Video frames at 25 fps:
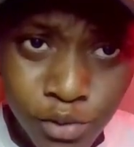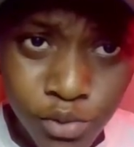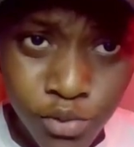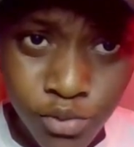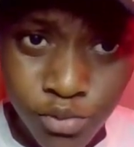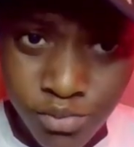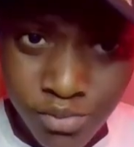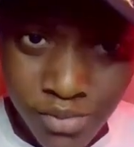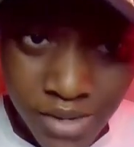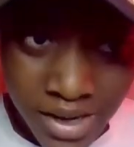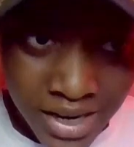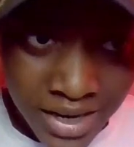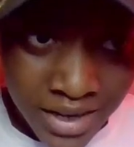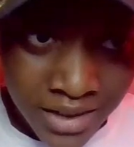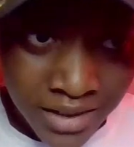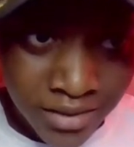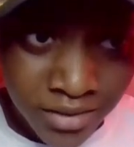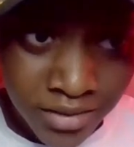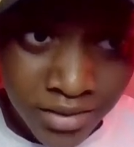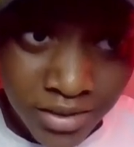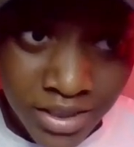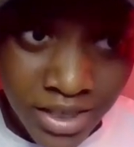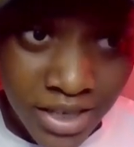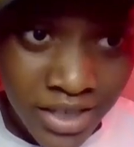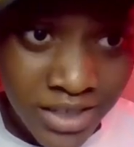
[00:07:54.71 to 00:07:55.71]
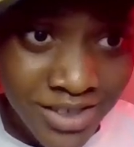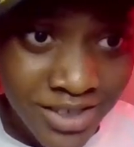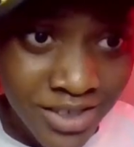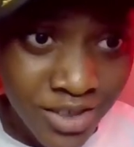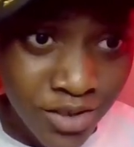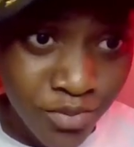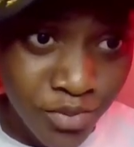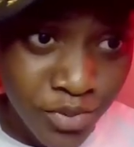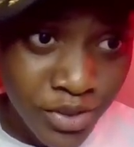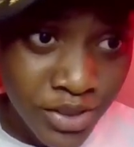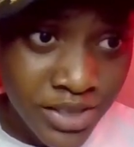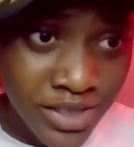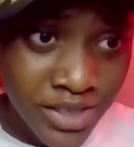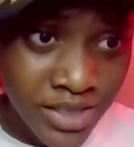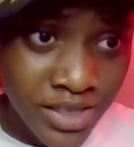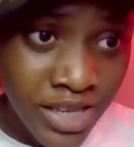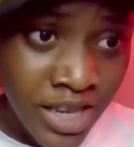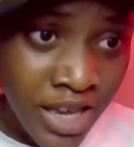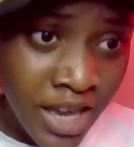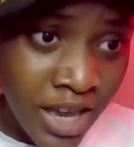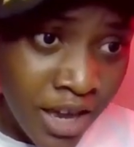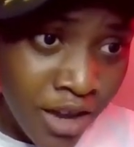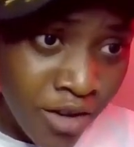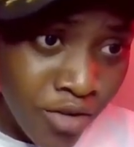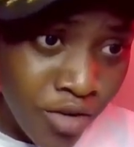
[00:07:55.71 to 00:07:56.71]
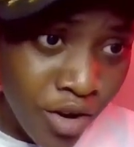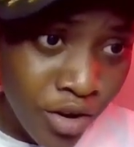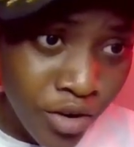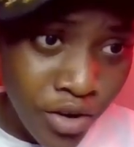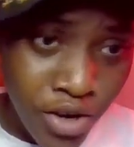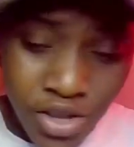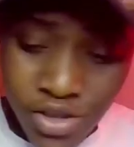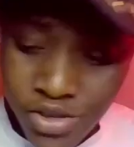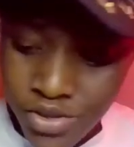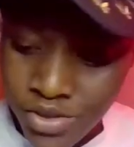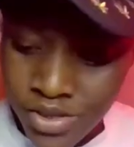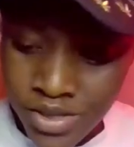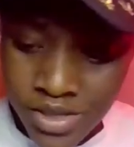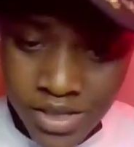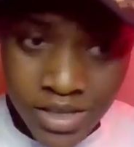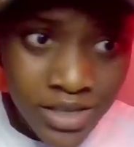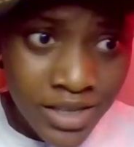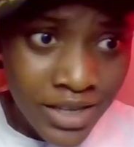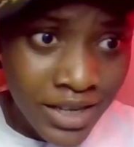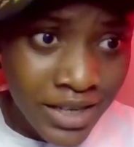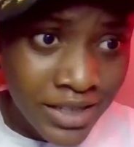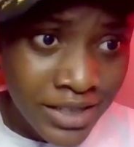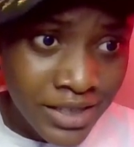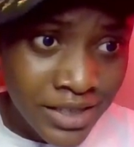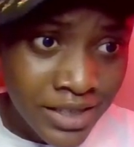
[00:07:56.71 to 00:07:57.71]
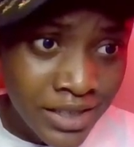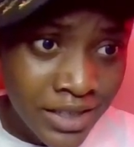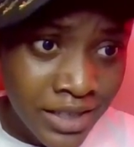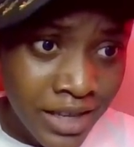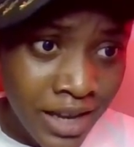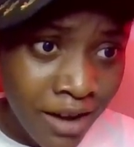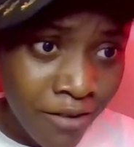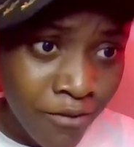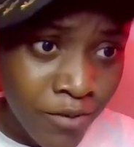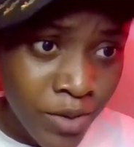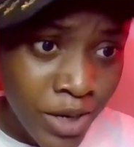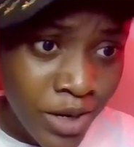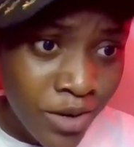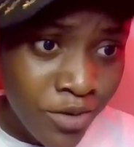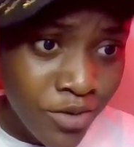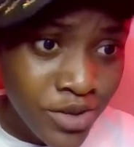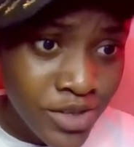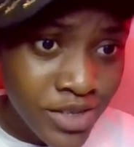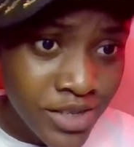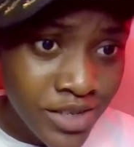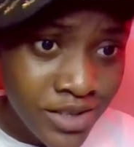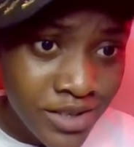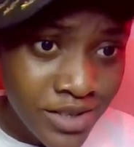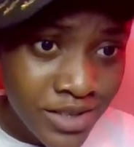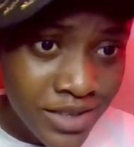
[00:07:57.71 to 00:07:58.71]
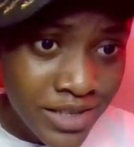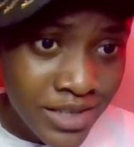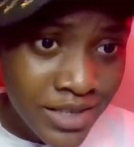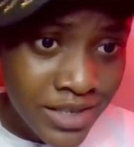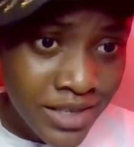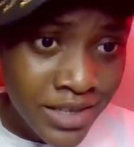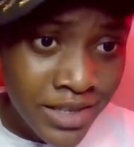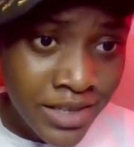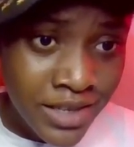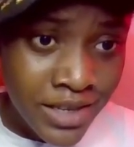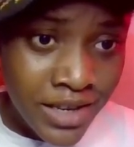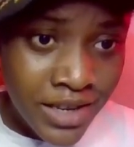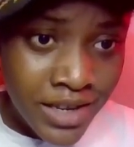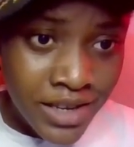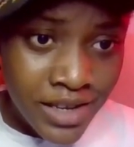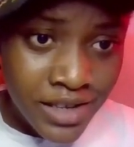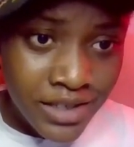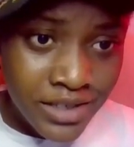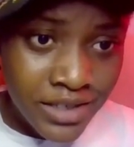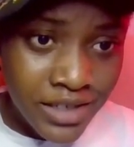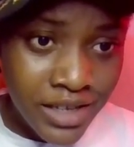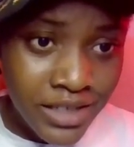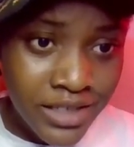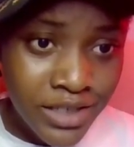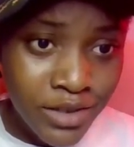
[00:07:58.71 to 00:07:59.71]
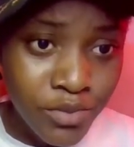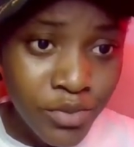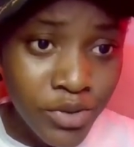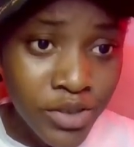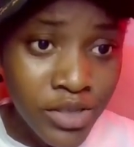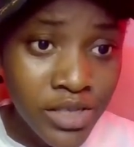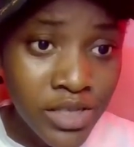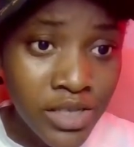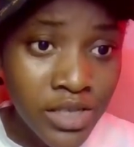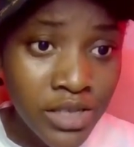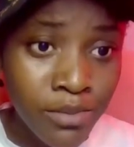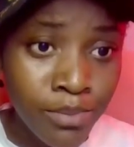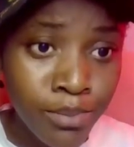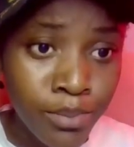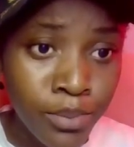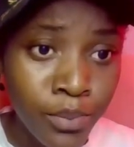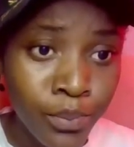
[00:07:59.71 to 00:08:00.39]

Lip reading: to my ChatGPT. You're going to see that I've been using this ChatGPT